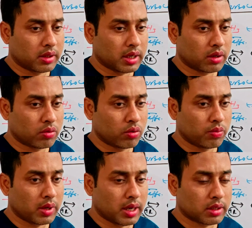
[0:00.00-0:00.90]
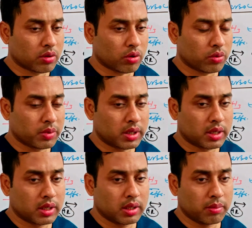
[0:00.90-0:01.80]
that group has
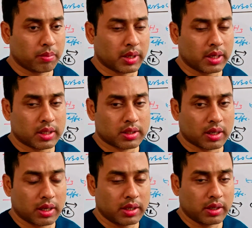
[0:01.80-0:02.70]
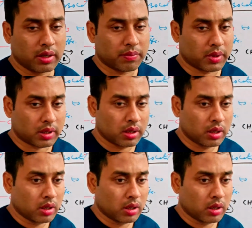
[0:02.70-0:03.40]
automatically minus I effect.